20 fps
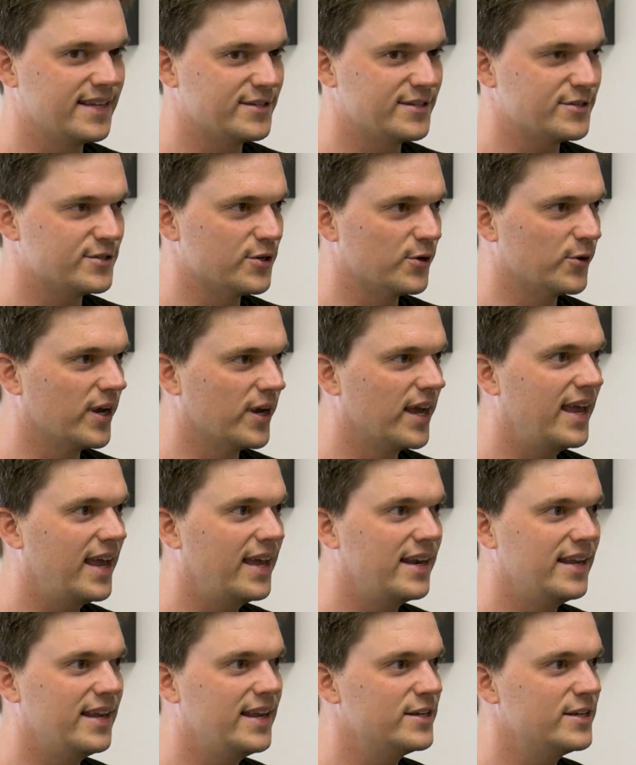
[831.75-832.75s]
It tastes so good.
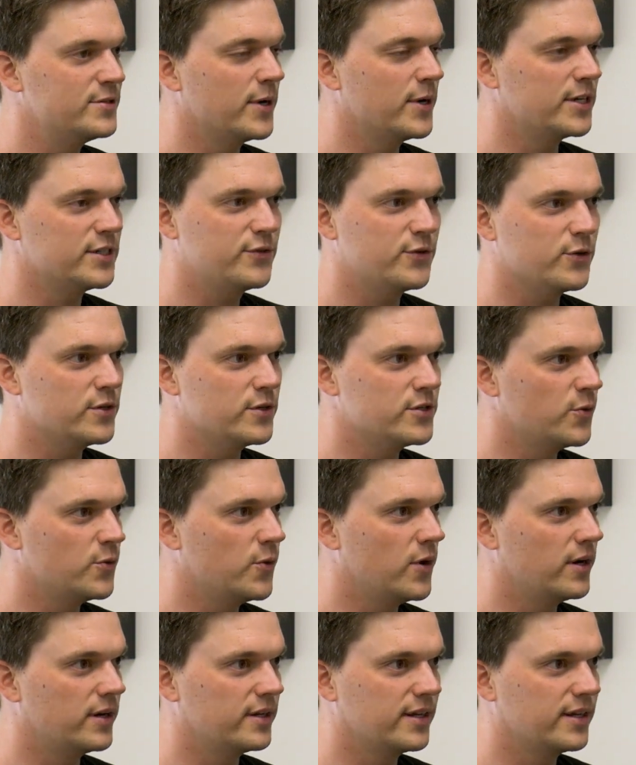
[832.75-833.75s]
And eat as much fruit as
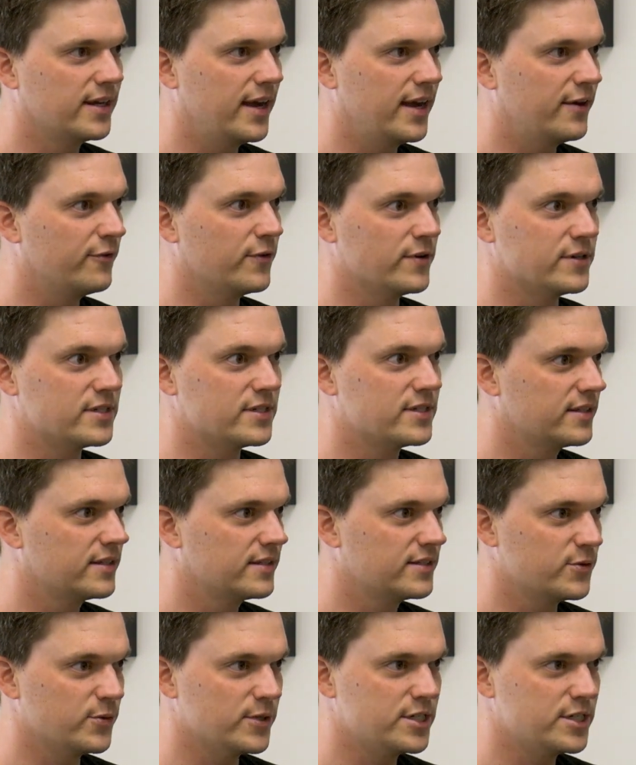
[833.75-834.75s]
you want at
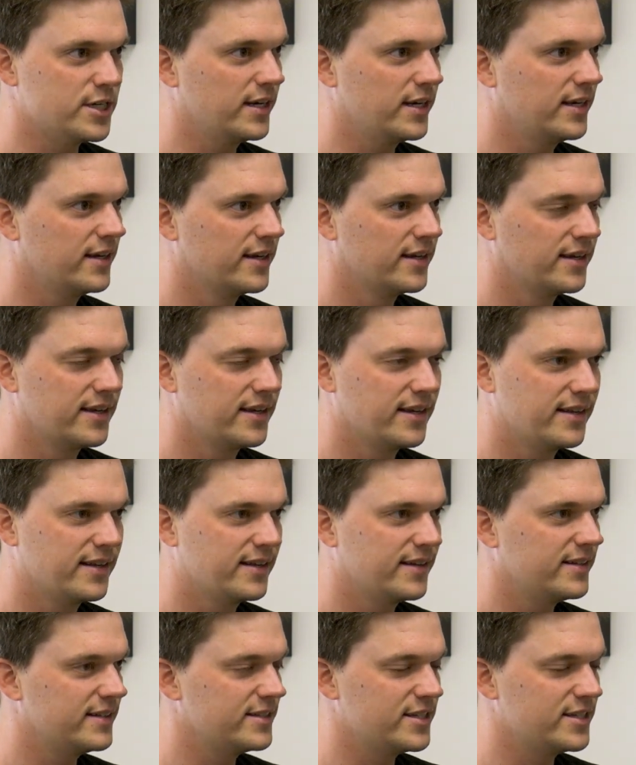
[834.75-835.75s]
first. Switching,
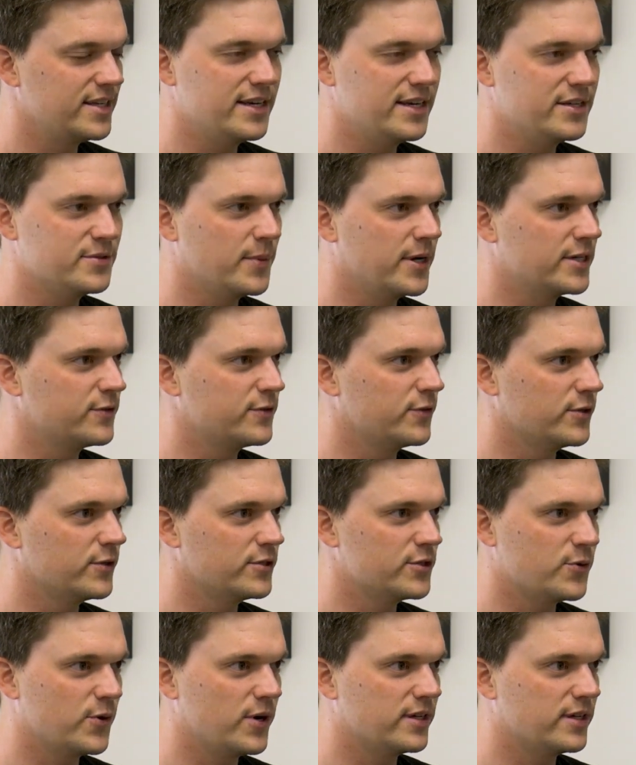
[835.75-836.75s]
just eat as much
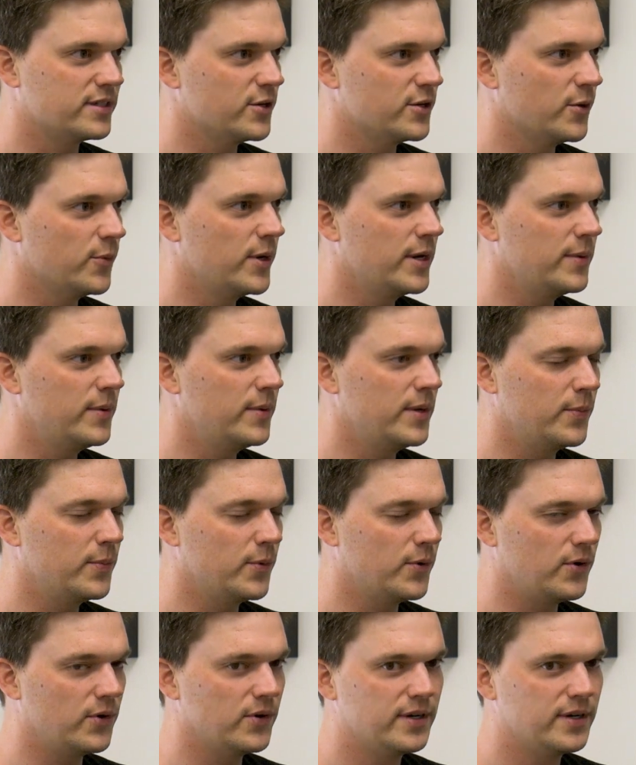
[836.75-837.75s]
fruit as you want. So many
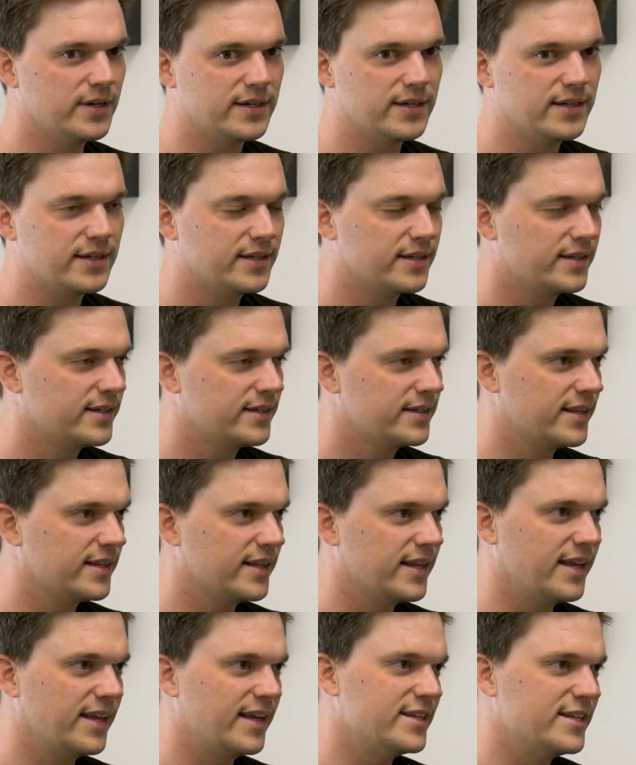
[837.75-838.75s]
people,
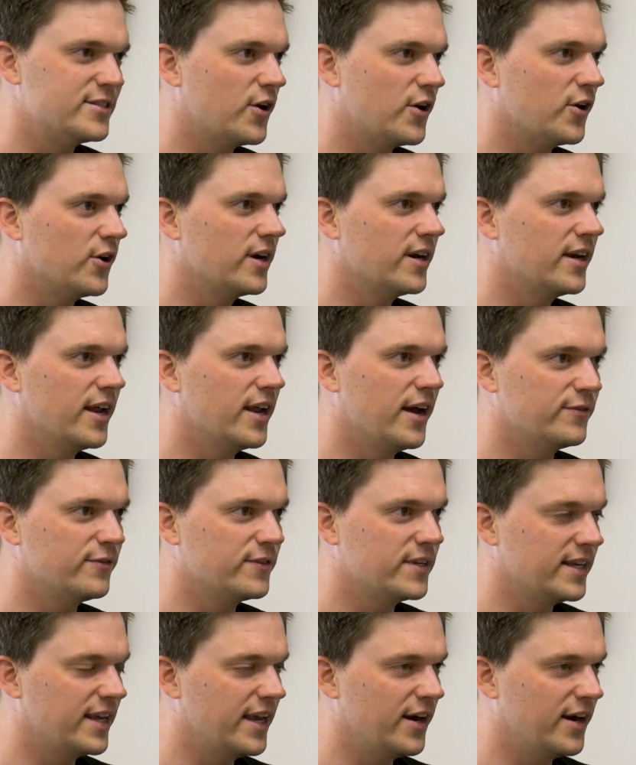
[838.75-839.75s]
it's hard
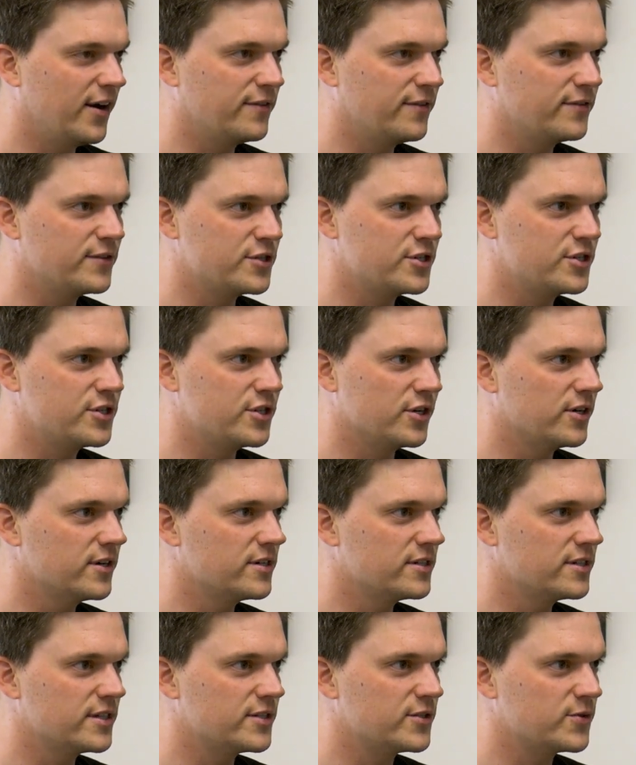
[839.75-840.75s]
enough to get off of
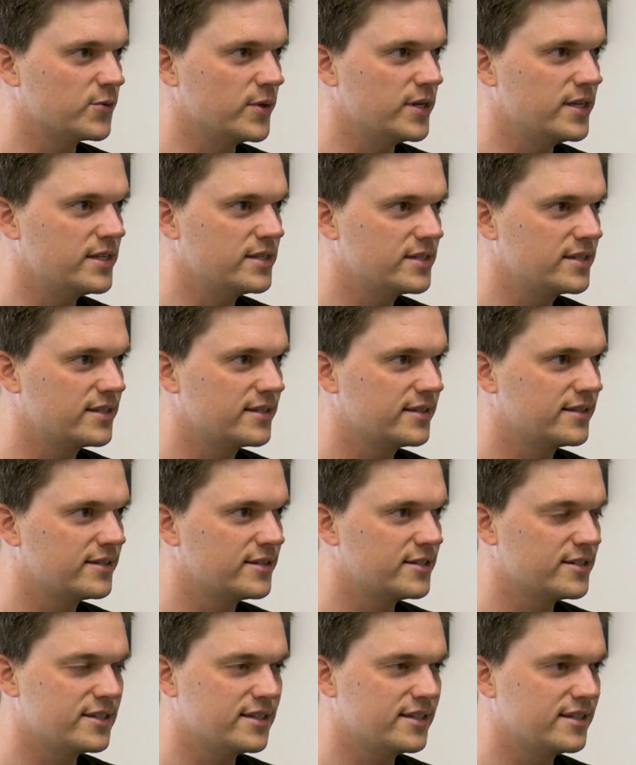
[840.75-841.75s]
sugars and sweets.
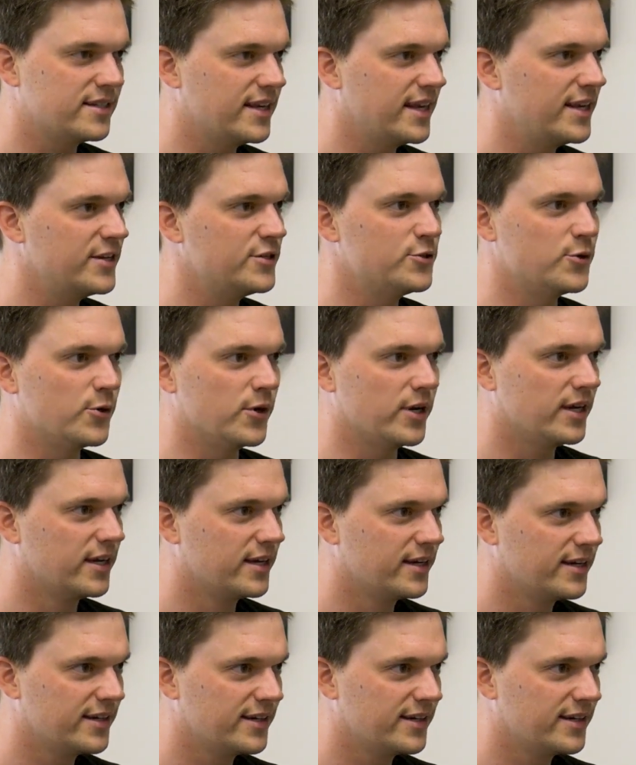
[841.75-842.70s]
Just enjoy.